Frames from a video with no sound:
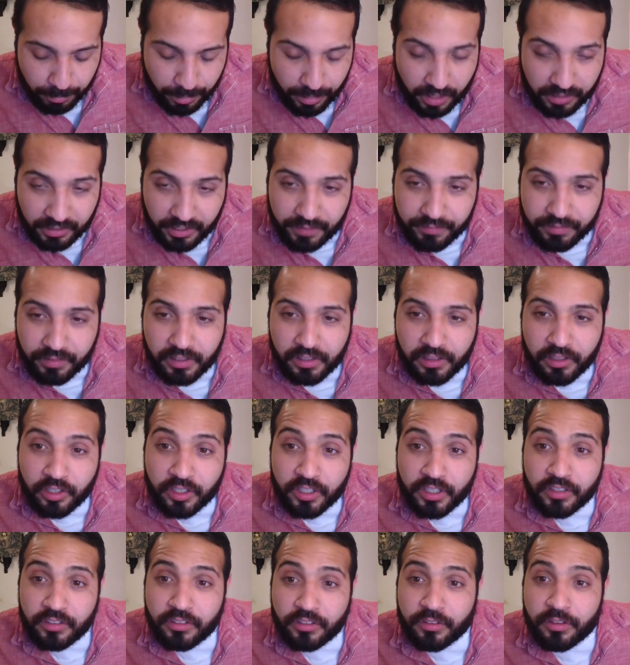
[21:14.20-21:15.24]
Definitely
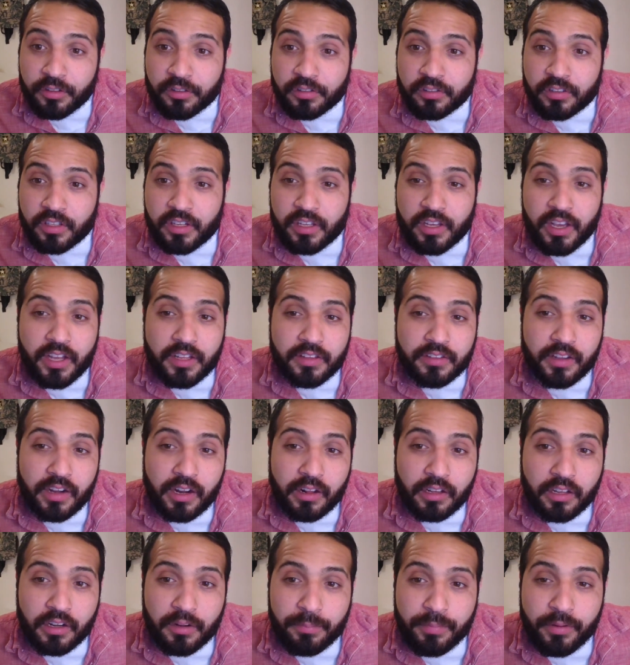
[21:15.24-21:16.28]
look into those study guides that I'm
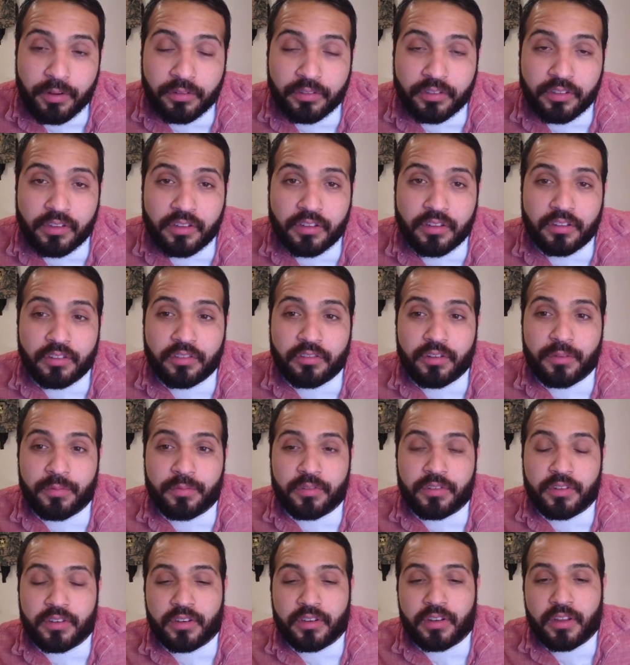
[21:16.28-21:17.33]
going to post in the
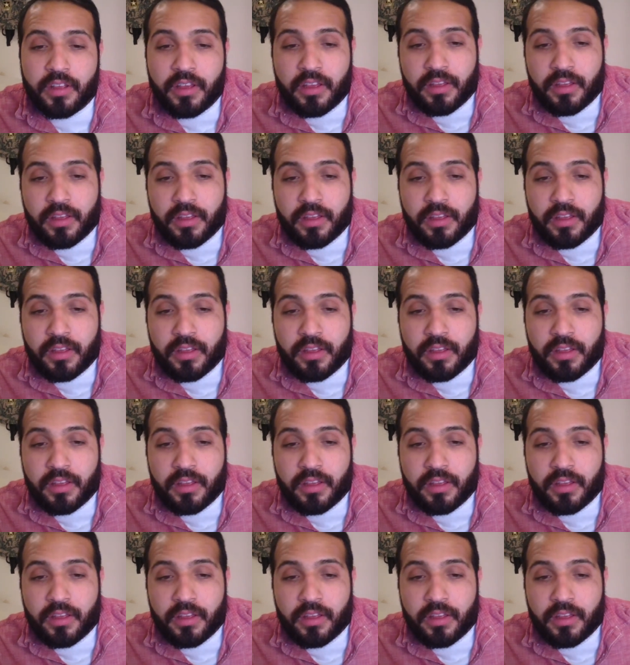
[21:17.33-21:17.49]
description.